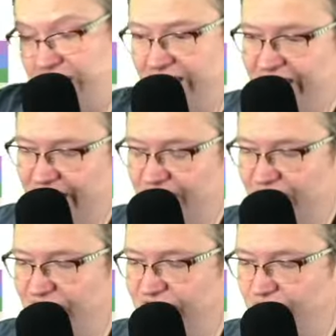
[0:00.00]
I get it
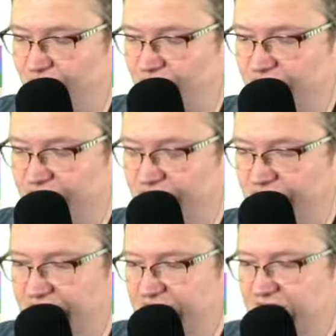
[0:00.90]
on the 4th.
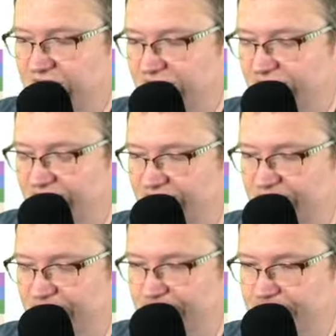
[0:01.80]

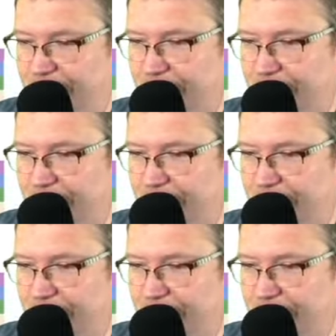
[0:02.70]
I